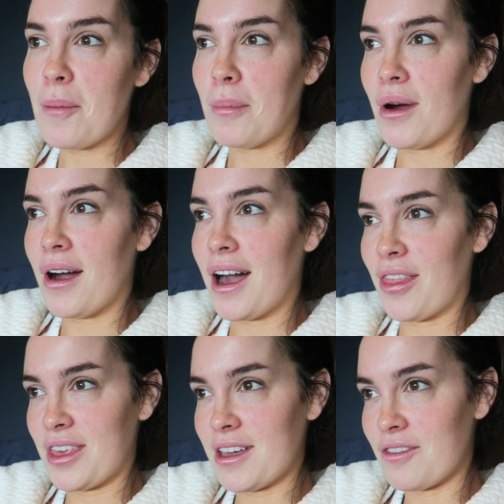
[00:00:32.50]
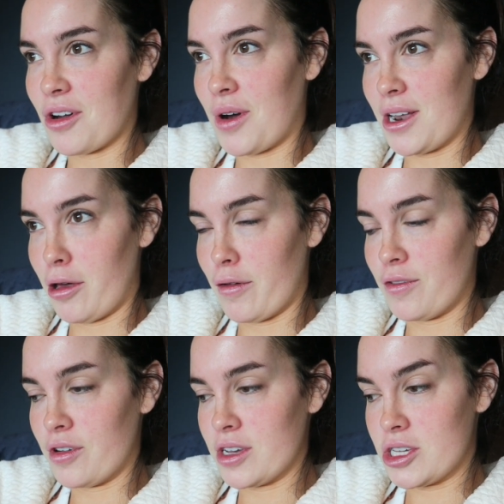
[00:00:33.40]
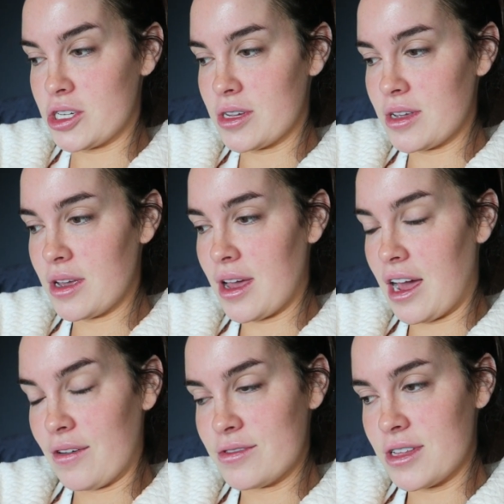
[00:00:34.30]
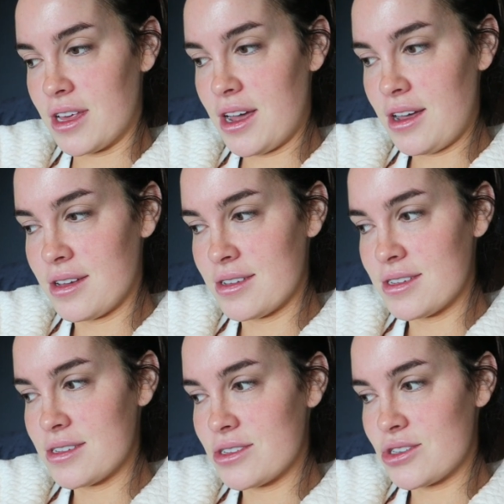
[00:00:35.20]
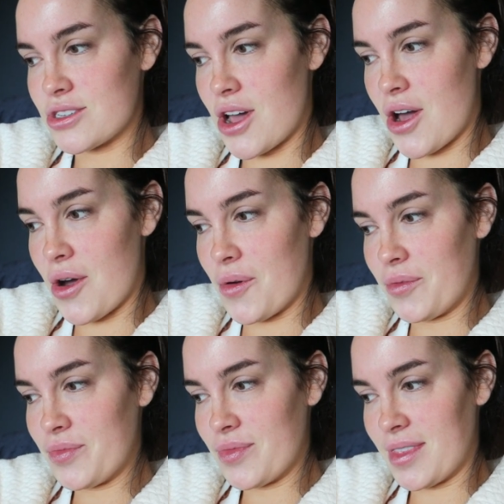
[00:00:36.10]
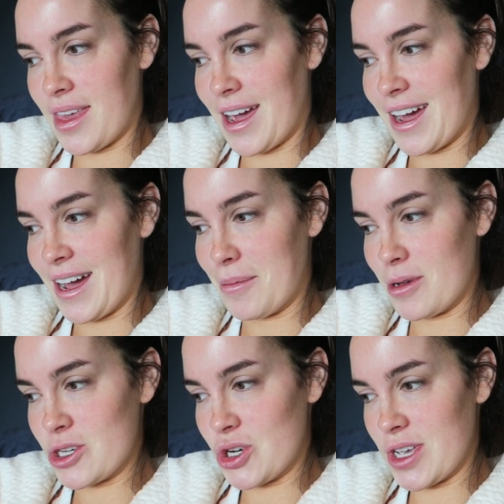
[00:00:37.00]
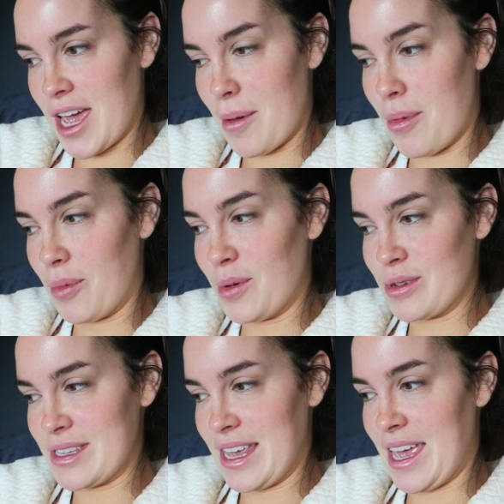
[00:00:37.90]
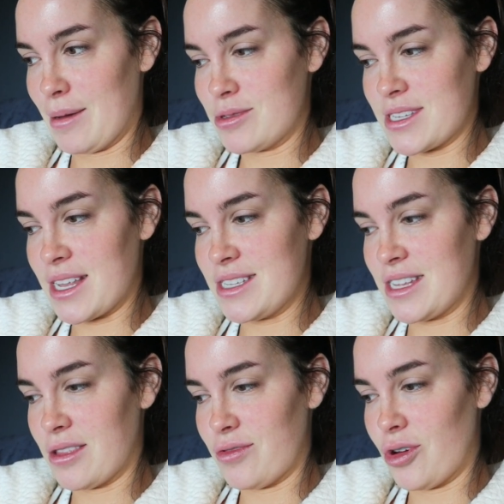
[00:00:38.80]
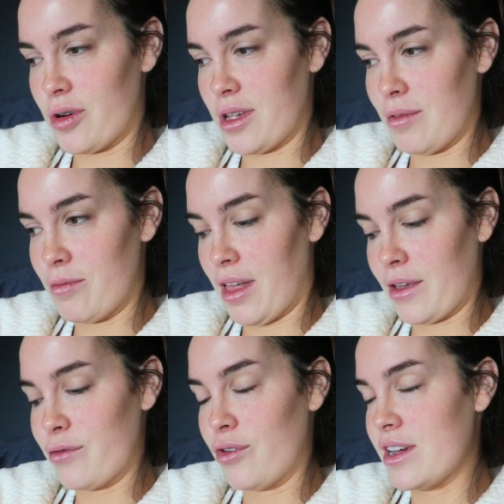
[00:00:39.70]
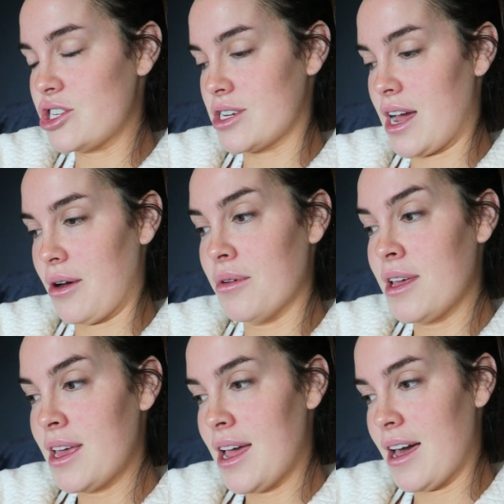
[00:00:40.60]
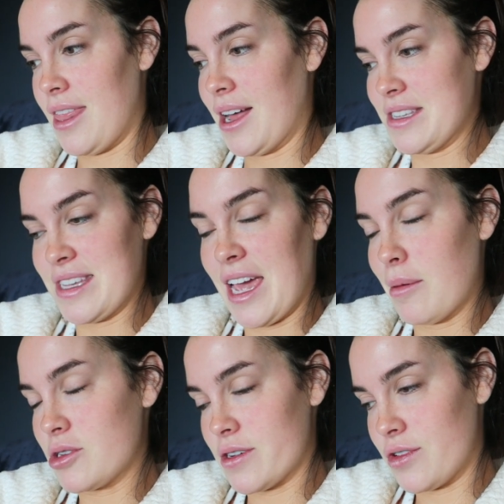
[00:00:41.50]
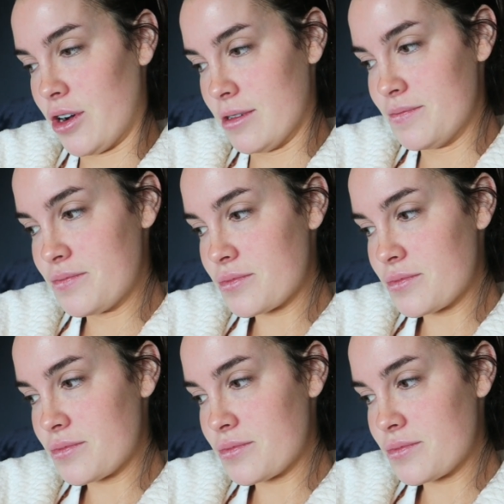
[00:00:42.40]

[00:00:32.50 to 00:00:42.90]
But I think I've got quite a lot of footage after that. So yeah, I'm not sure yet, but we will see. I'm just editing Fury like footage now, and then I'll see how much I've got.